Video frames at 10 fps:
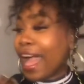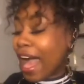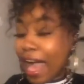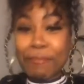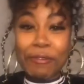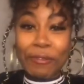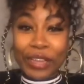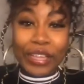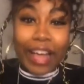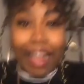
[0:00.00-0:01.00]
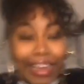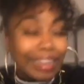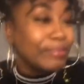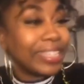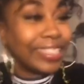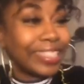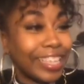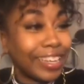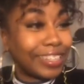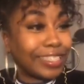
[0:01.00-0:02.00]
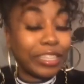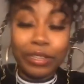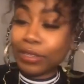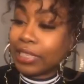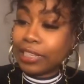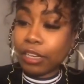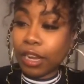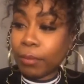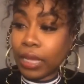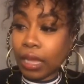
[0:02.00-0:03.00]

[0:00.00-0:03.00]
I'm a real R&B singer, so you know what I mean.